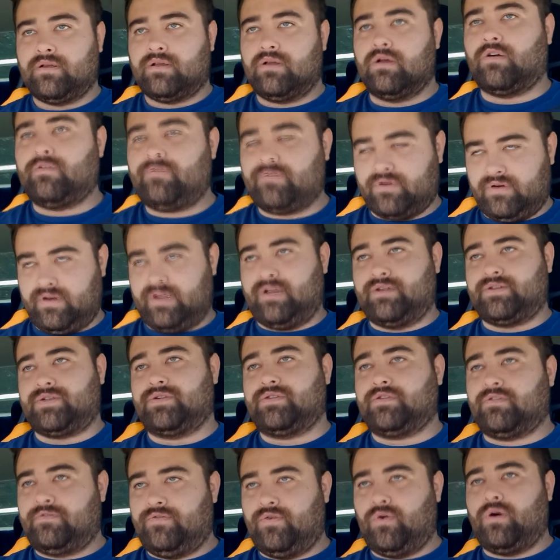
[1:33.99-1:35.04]
Go for down to
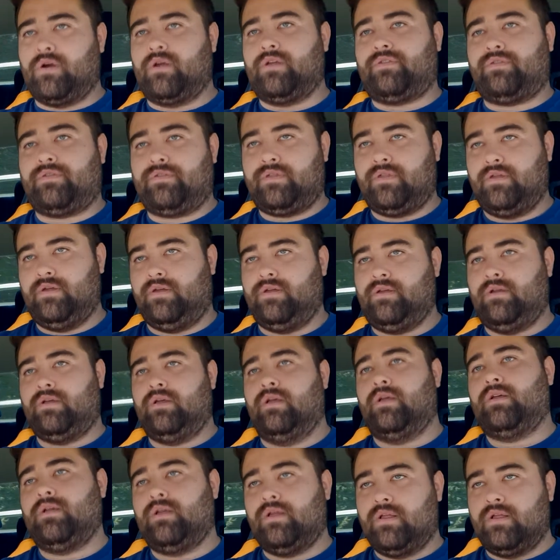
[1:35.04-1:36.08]
the 4th,
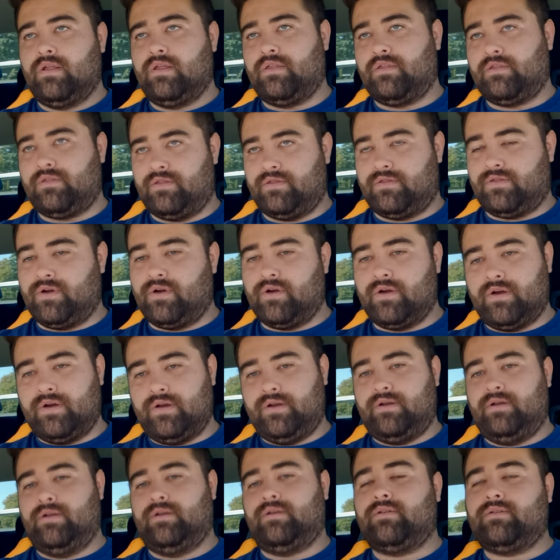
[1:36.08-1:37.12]
3rd.
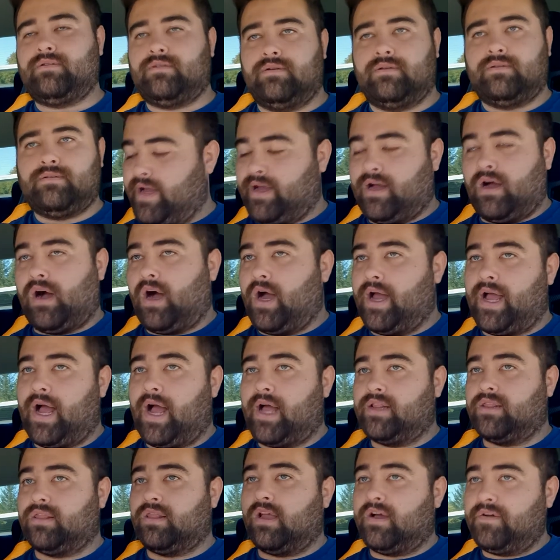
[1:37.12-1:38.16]

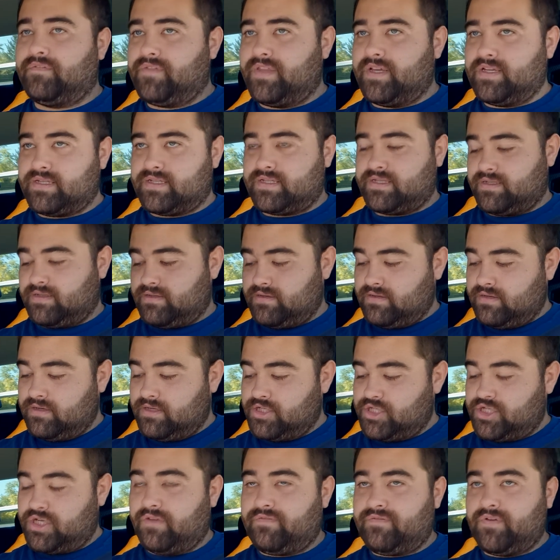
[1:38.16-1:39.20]
I love this
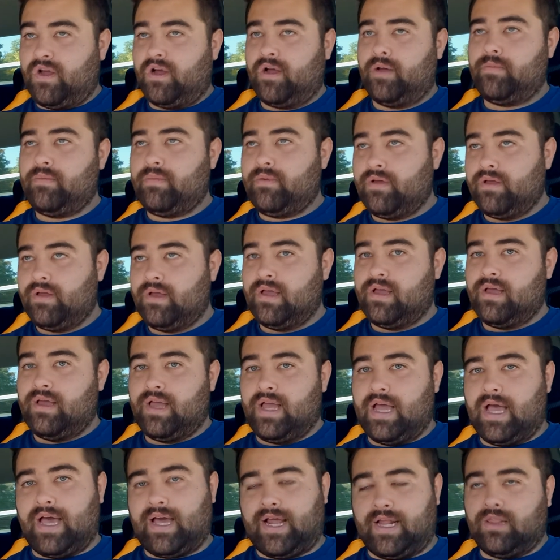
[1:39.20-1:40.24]
shift knob.
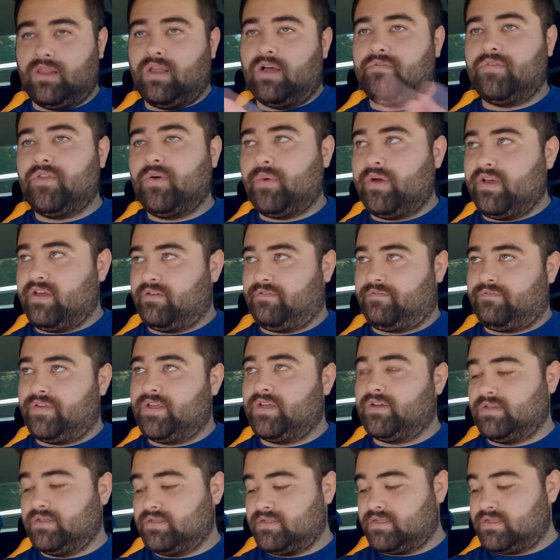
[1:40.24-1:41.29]
I love the way it
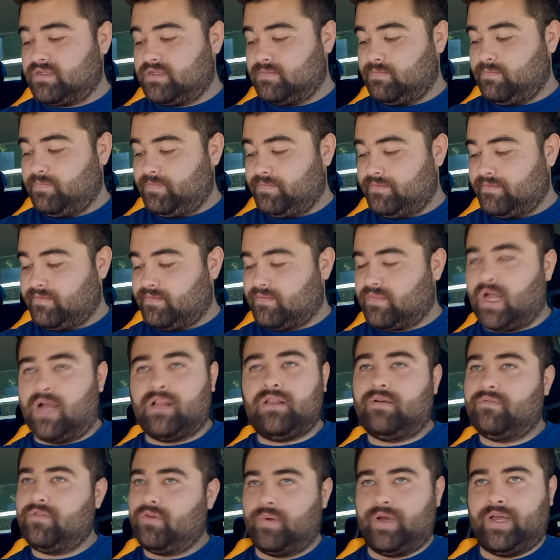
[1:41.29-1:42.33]
feels. I
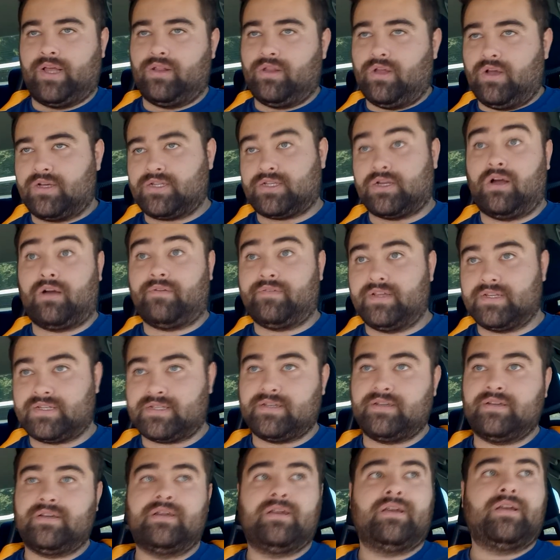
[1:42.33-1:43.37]
love the way it looks,
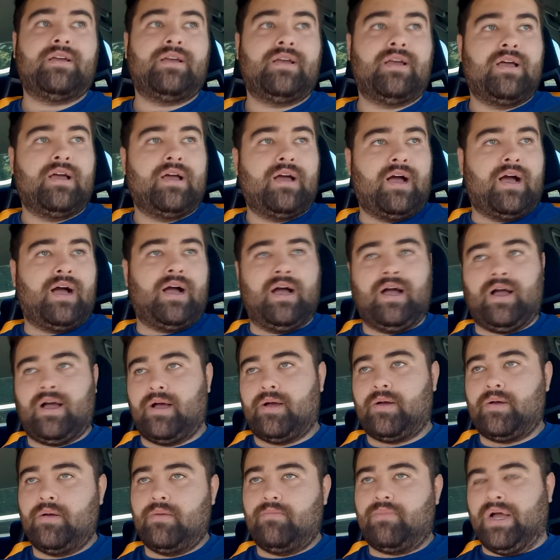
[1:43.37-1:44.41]
obviously.
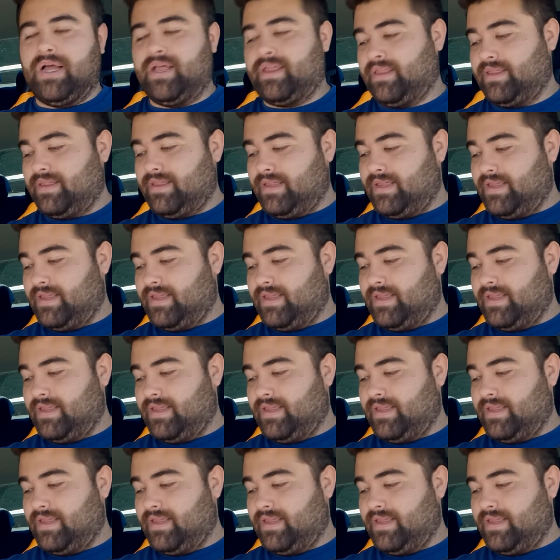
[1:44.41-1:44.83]
But